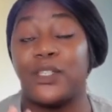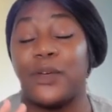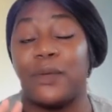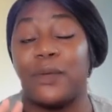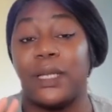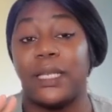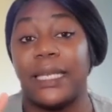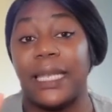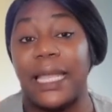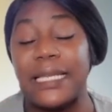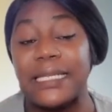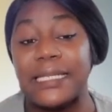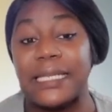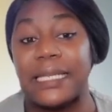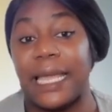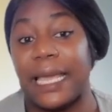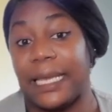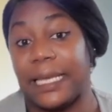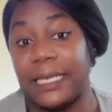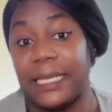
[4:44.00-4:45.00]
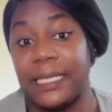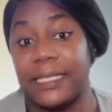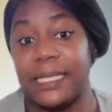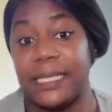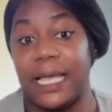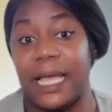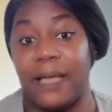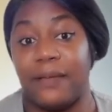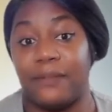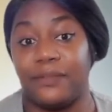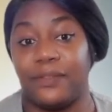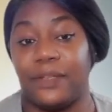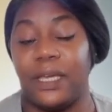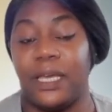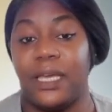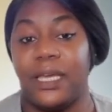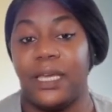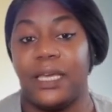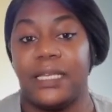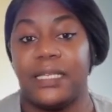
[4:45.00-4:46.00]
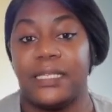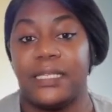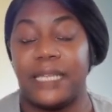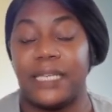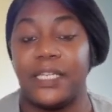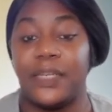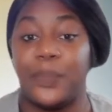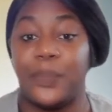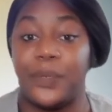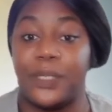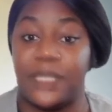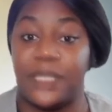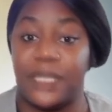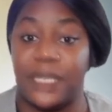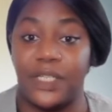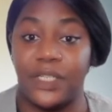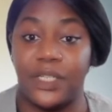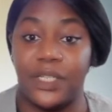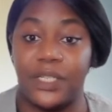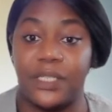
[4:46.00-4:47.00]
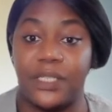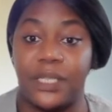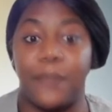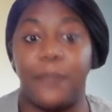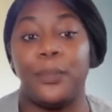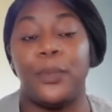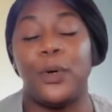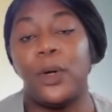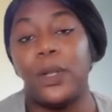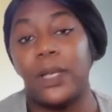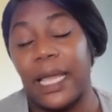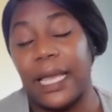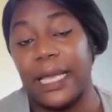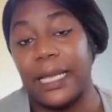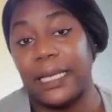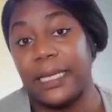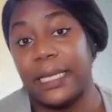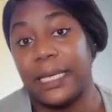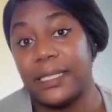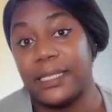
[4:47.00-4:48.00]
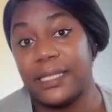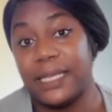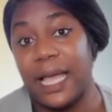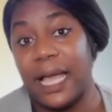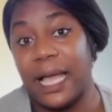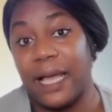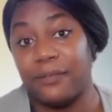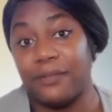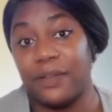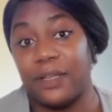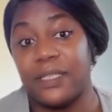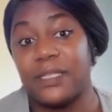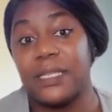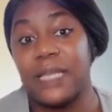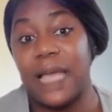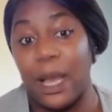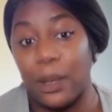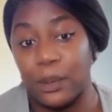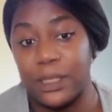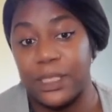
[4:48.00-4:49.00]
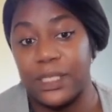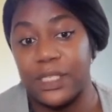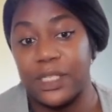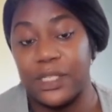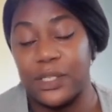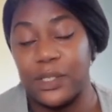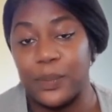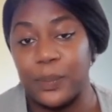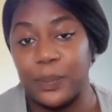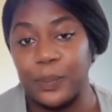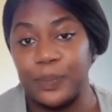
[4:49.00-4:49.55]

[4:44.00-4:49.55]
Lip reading: less likely to have standard procedures and more likely to have outages.